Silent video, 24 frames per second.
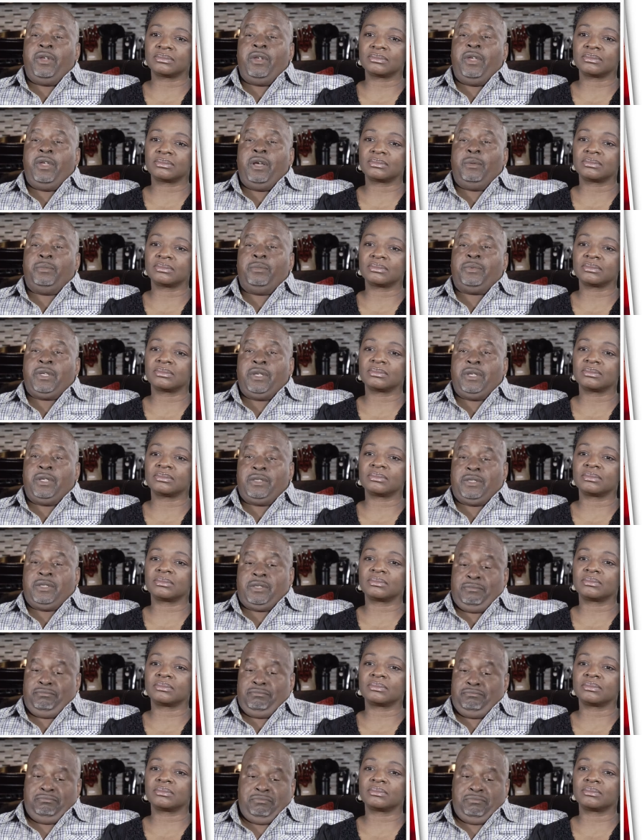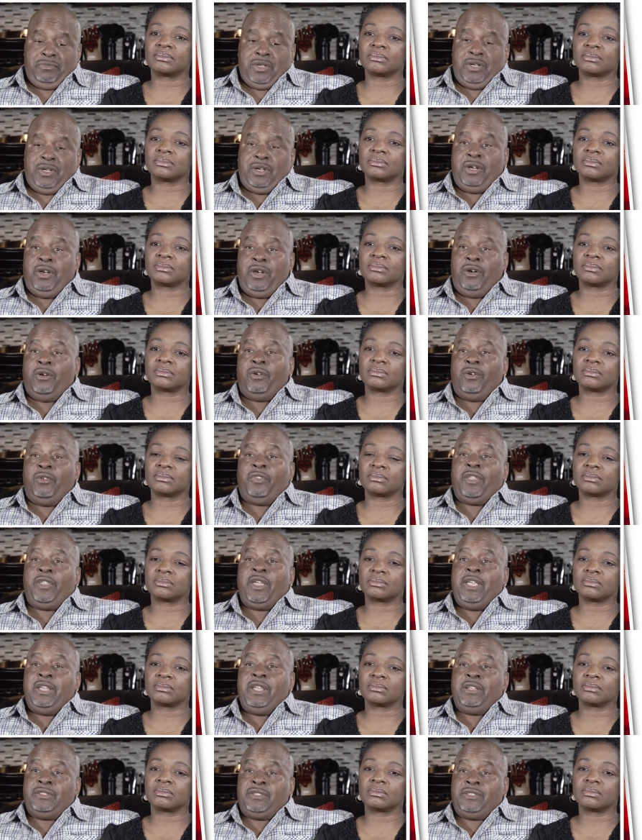Speaker 1: helped us narrow
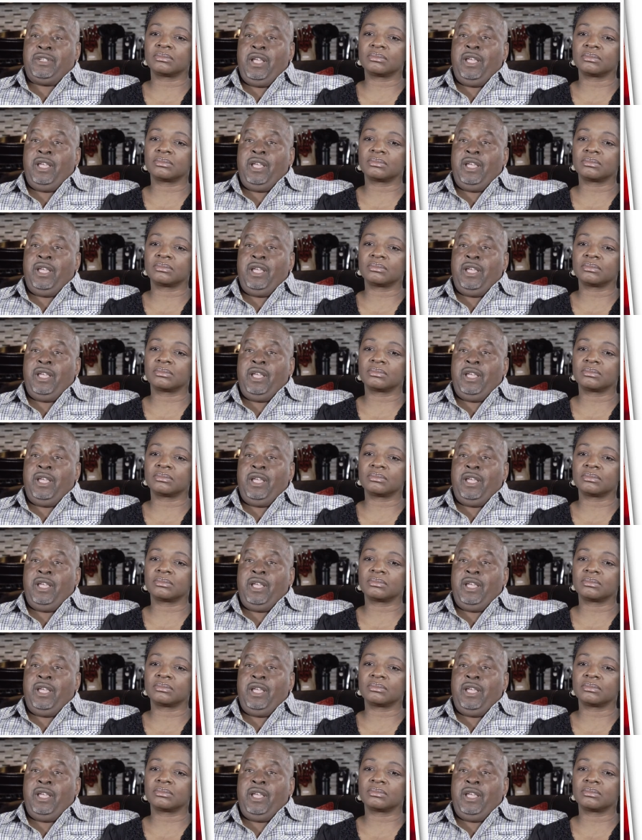things